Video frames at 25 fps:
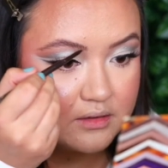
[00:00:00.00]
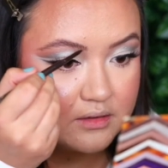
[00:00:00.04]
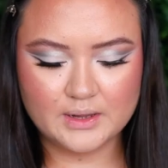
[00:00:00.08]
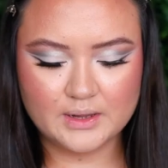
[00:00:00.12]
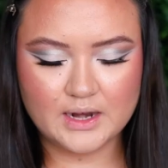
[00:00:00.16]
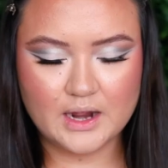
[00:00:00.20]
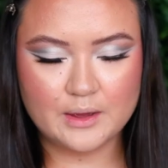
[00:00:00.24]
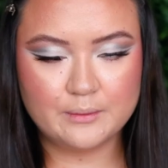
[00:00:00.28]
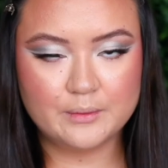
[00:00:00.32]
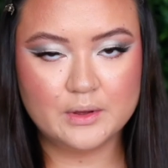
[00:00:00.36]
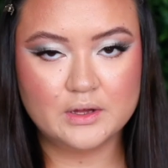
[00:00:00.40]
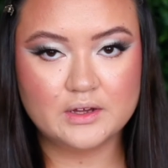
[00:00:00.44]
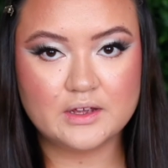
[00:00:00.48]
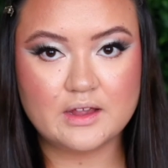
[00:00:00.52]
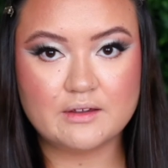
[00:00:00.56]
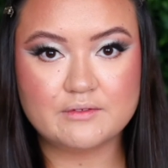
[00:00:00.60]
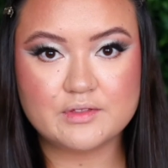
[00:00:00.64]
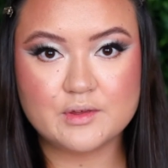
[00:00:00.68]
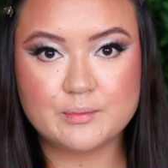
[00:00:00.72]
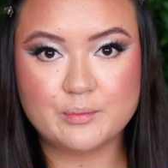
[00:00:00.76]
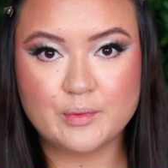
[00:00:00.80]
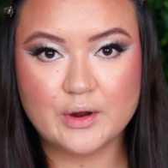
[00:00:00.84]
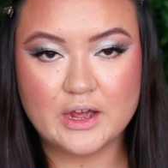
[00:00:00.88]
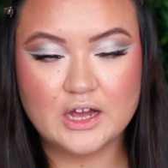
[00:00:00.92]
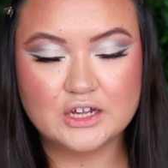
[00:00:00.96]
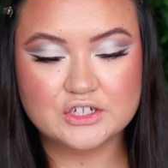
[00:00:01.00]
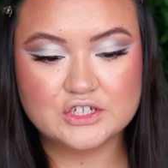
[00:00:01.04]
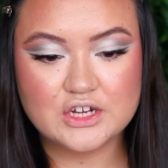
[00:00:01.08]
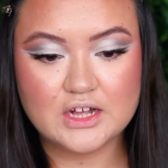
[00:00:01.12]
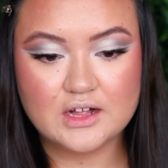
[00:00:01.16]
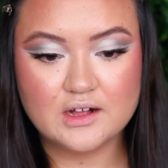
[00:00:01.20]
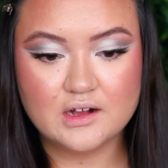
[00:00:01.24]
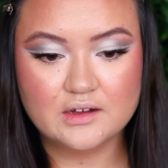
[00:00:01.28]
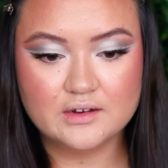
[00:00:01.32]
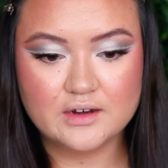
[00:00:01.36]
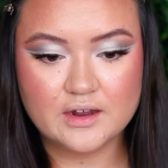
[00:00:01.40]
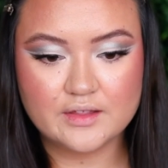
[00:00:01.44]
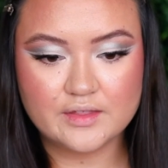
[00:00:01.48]
But I will give the brow
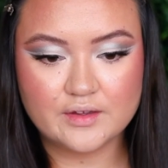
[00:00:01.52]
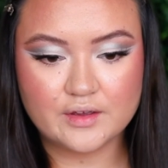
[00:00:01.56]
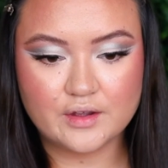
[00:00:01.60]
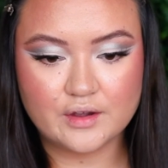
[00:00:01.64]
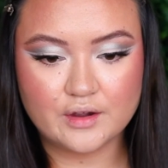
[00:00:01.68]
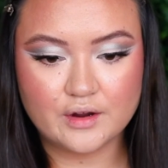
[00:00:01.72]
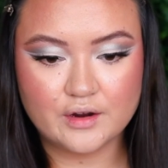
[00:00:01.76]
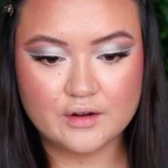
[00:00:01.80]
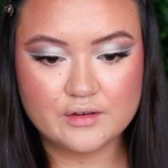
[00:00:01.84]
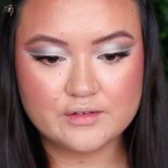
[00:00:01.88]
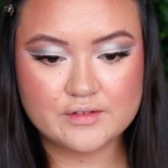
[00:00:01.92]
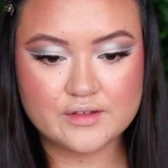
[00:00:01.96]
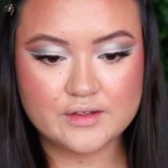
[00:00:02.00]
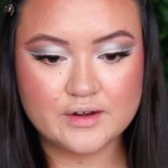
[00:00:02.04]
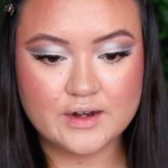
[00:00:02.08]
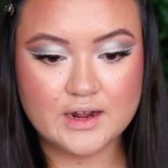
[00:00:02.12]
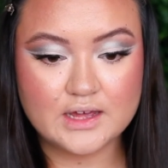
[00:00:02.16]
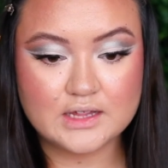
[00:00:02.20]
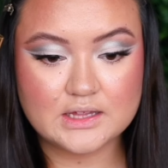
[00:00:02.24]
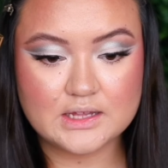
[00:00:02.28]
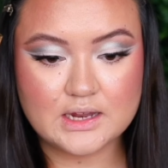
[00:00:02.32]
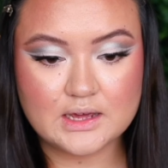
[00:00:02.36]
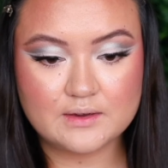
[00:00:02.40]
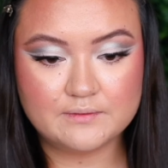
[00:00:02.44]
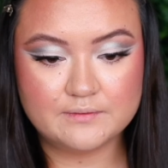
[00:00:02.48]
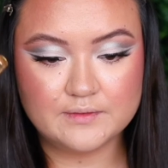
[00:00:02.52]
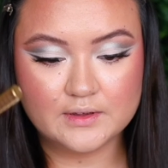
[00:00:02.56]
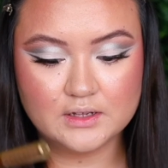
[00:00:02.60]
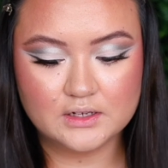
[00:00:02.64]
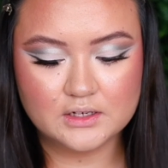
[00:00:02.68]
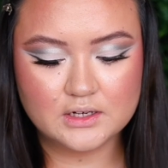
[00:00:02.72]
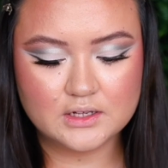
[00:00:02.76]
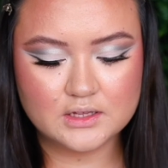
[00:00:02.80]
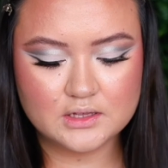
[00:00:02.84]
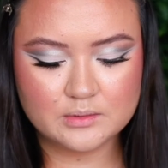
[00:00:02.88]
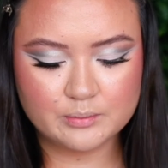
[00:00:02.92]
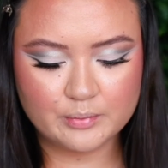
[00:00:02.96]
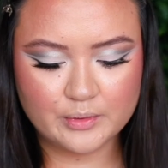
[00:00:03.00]
gel another go. So now that I
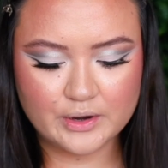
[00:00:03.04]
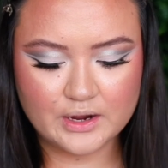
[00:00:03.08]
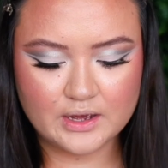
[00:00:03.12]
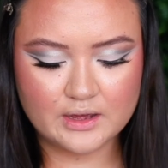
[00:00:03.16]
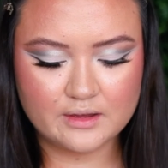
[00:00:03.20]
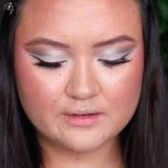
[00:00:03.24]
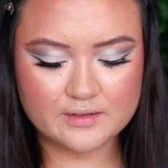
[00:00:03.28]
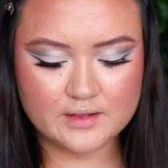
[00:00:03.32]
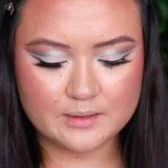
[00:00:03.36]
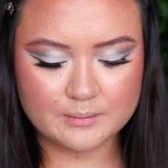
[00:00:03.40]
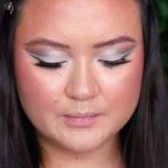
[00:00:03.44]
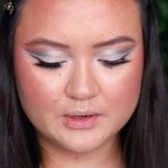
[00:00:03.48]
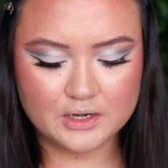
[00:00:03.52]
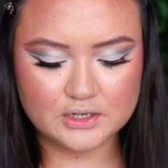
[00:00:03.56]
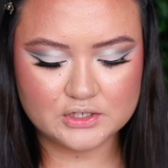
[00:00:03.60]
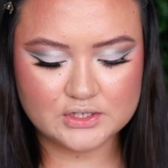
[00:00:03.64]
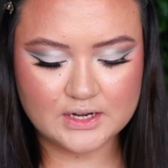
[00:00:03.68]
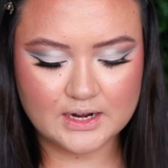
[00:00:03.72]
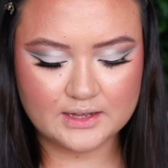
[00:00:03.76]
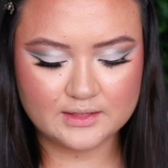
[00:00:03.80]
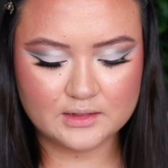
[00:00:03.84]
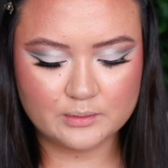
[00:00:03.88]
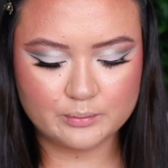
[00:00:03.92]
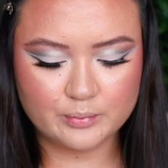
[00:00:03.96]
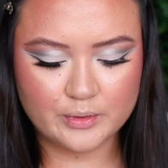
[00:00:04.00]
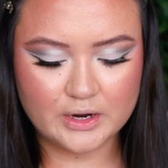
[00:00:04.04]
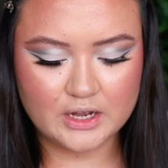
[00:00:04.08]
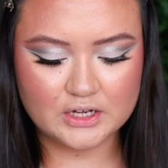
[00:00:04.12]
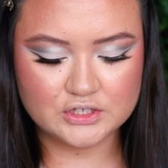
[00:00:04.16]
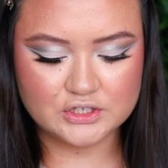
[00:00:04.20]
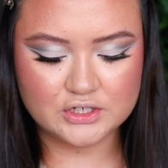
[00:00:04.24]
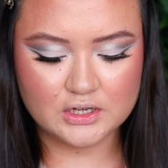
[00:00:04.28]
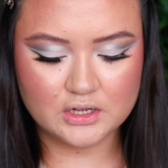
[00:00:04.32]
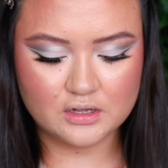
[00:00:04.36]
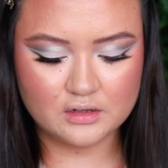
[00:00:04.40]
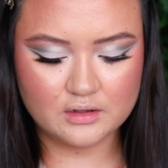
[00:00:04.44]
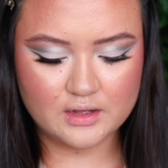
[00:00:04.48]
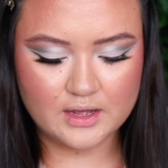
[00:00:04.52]
filled in the brows, I'm going to take the brow
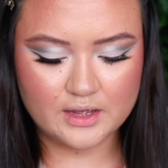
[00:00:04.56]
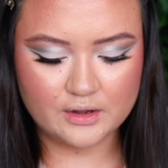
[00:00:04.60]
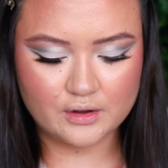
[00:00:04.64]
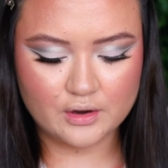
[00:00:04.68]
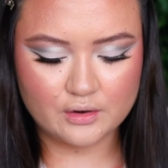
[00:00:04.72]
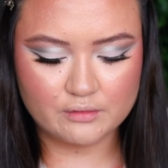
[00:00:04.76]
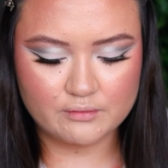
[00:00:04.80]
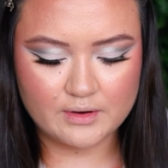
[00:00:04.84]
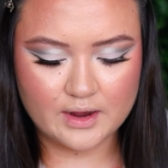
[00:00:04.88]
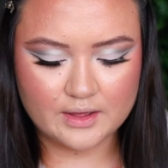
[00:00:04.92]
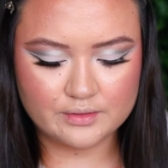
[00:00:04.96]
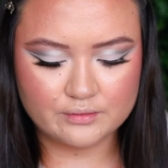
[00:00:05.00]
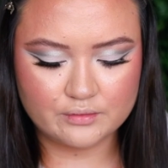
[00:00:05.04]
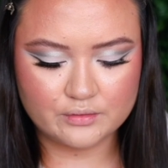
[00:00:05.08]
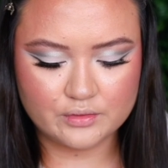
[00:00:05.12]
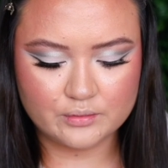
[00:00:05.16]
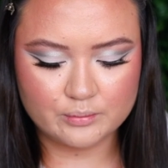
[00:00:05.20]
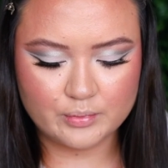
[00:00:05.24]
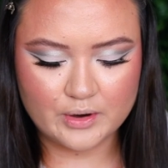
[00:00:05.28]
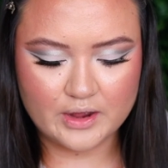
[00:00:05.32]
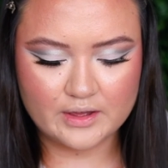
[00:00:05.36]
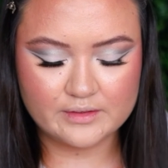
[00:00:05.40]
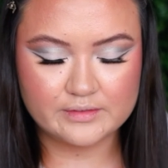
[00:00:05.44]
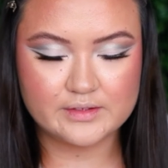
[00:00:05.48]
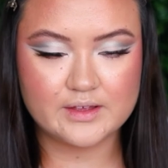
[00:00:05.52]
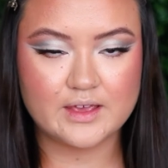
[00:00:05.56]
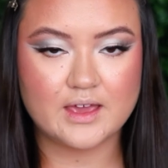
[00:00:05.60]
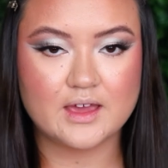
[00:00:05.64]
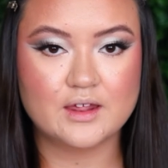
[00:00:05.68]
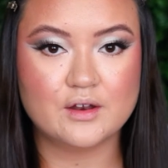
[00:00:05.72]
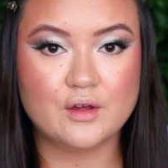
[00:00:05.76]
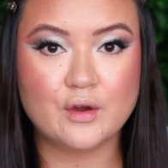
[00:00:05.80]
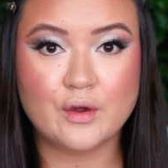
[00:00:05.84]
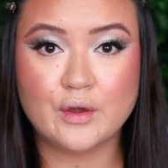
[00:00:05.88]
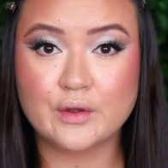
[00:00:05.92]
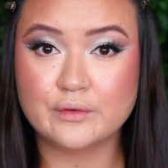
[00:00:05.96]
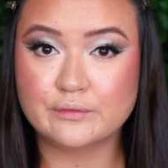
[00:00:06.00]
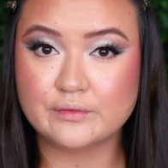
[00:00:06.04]
gel and go right through the brows
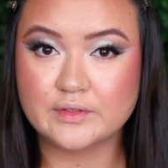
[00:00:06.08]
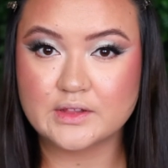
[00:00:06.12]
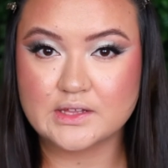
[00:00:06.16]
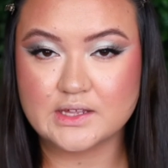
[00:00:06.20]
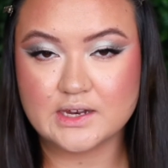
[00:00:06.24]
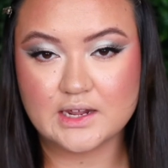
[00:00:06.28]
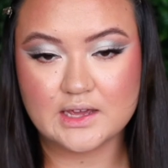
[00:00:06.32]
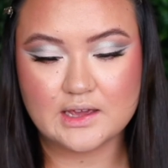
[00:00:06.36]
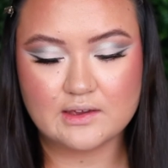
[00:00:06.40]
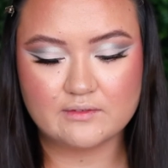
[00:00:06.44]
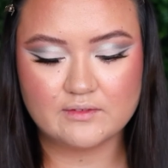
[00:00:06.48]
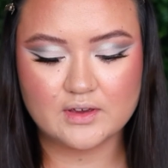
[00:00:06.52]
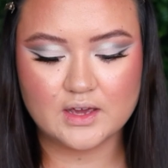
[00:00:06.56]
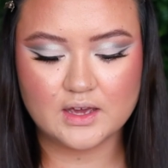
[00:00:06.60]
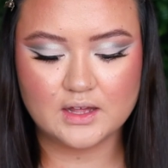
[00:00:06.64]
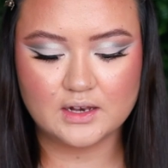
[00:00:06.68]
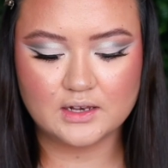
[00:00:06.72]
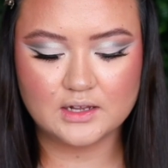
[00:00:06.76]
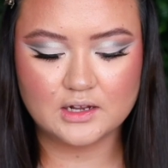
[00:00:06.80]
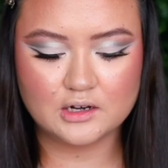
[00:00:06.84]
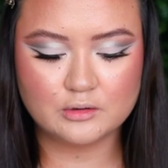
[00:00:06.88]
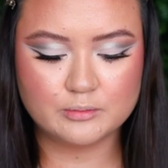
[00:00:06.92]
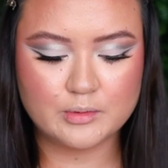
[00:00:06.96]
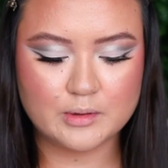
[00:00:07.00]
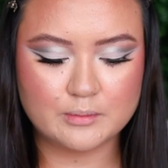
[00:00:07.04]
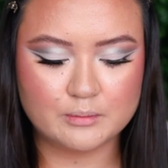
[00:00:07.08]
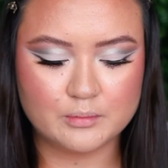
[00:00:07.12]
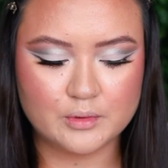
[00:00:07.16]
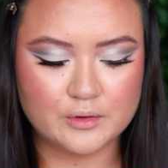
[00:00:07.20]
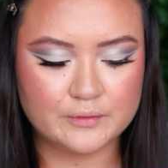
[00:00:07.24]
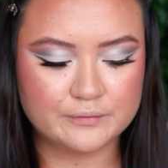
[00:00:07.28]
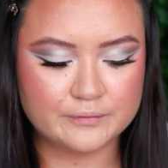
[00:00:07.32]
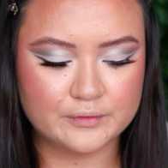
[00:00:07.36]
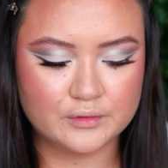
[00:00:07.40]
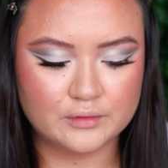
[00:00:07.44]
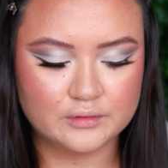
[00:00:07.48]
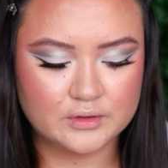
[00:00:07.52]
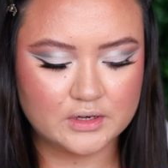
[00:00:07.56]
again, hopefully to give it a little bit
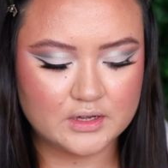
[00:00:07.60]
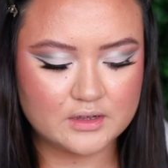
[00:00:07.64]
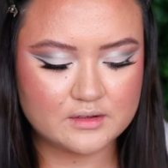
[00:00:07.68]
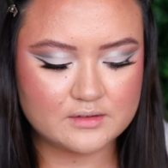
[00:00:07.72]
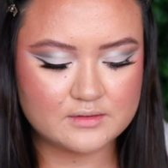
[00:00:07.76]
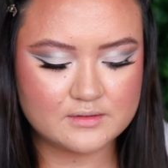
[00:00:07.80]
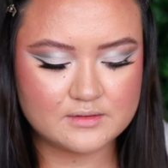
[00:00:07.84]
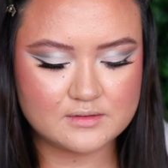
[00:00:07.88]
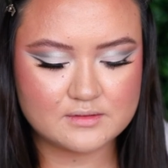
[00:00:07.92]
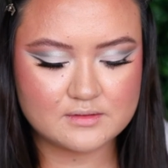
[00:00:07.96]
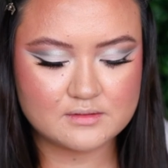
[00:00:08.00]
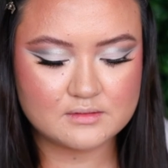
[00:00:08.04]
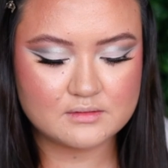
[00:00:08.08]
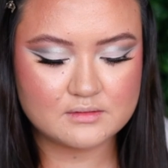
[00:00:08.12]
more fullness.